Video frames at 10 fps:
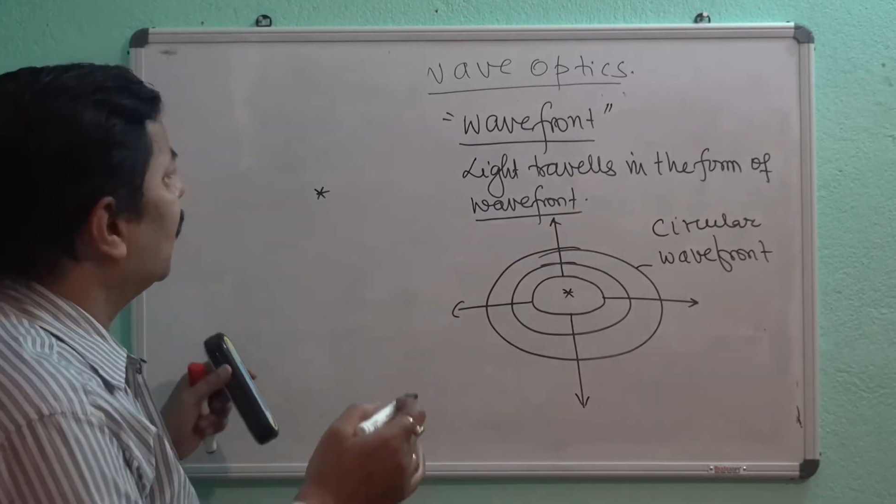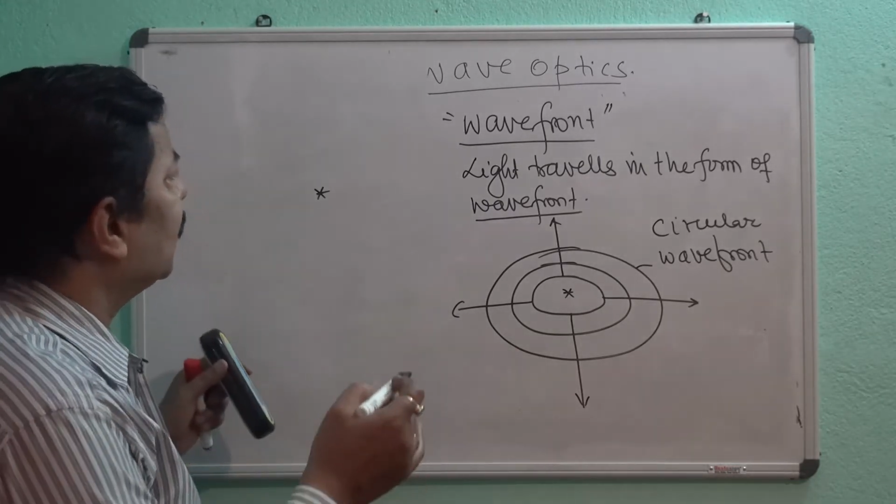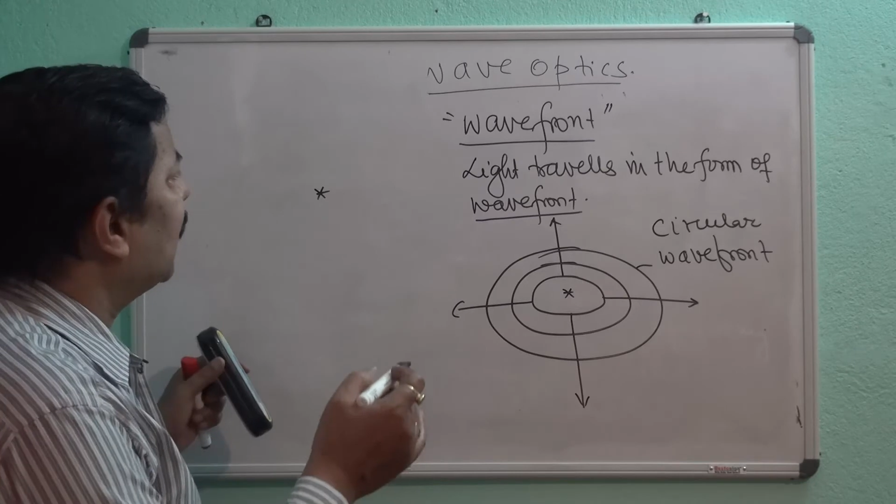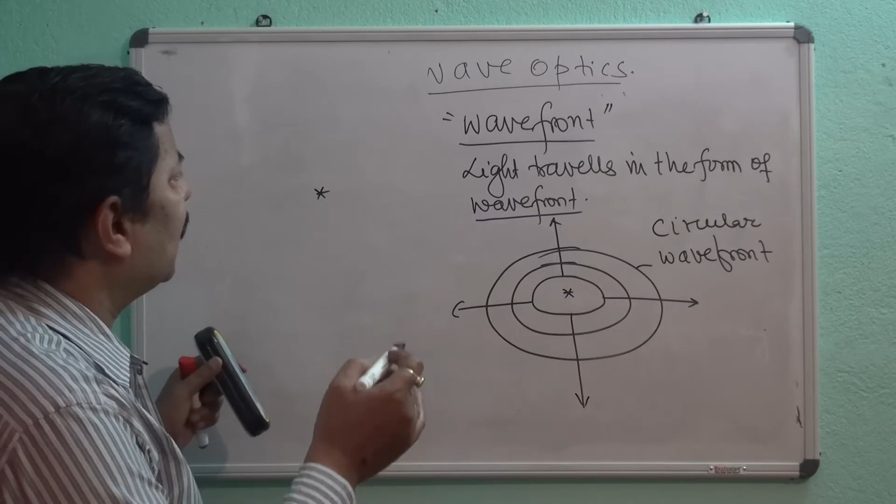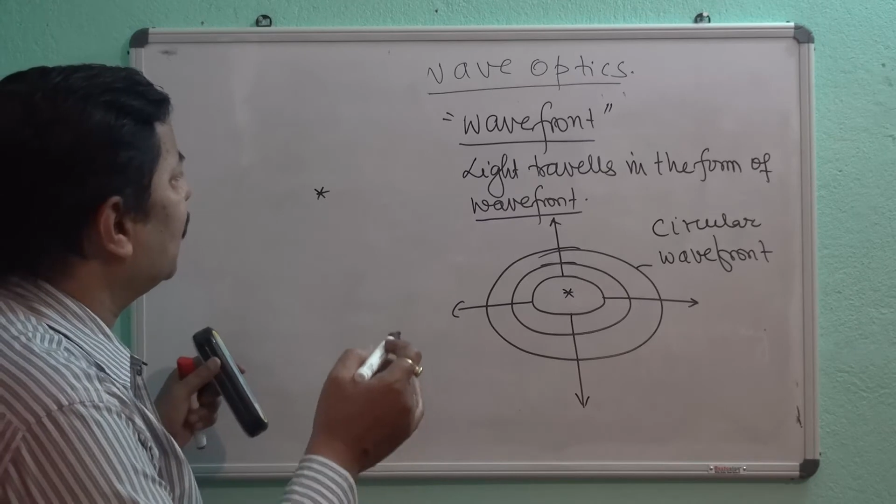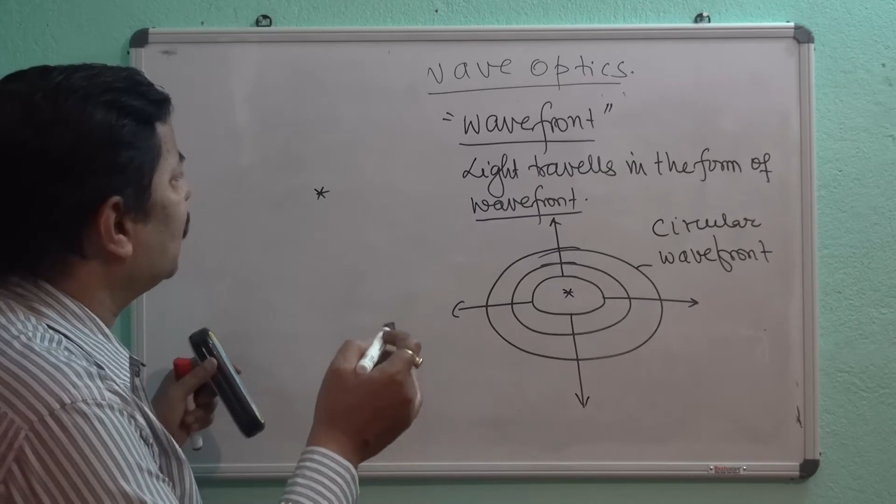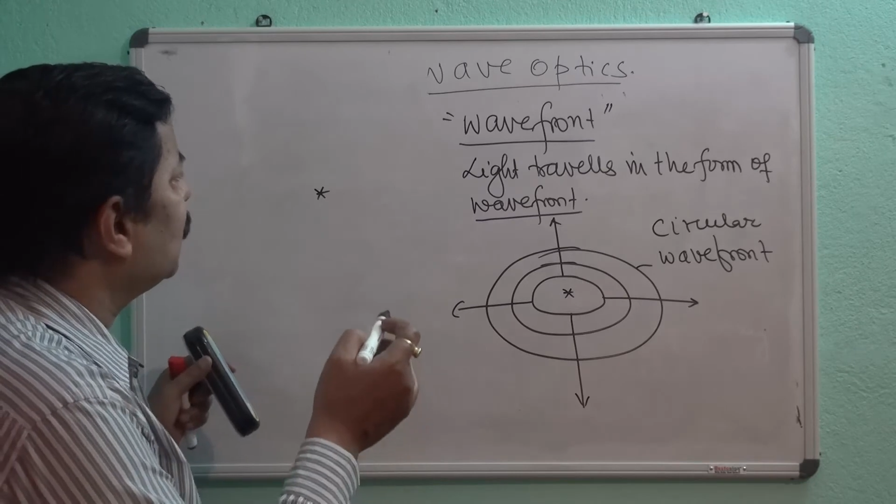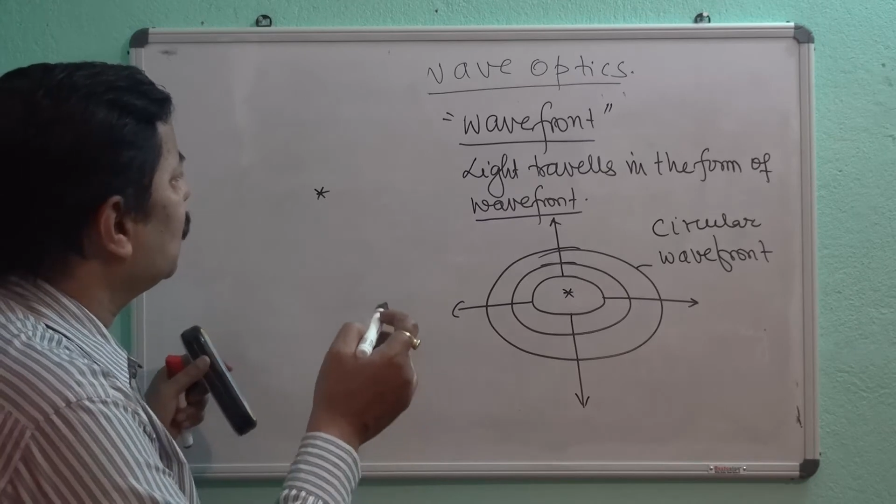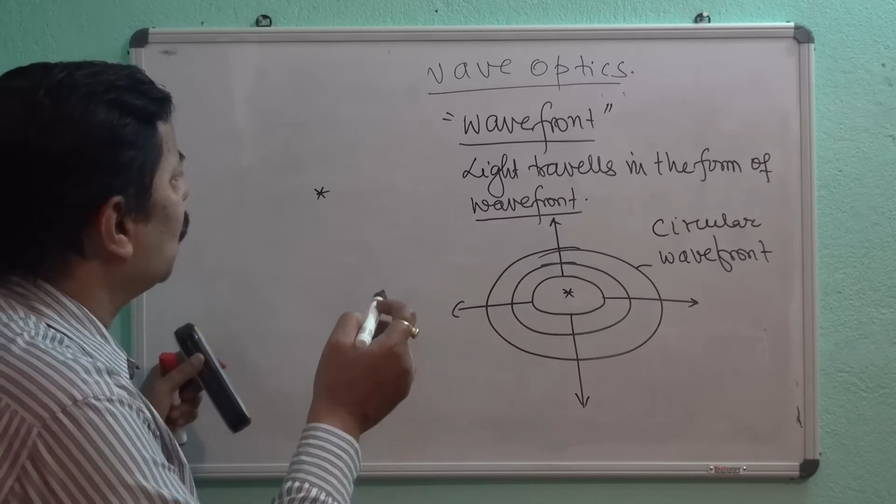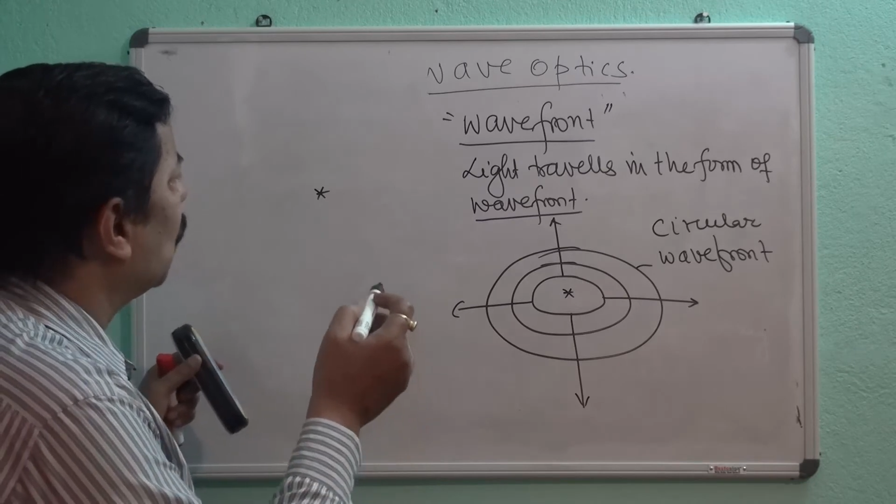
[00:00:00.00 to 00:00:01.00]
that
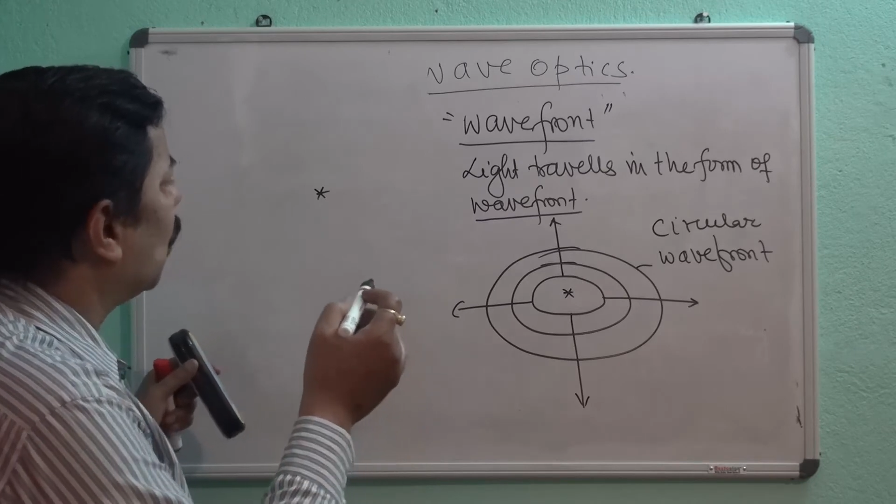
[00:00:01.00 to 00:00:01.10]
is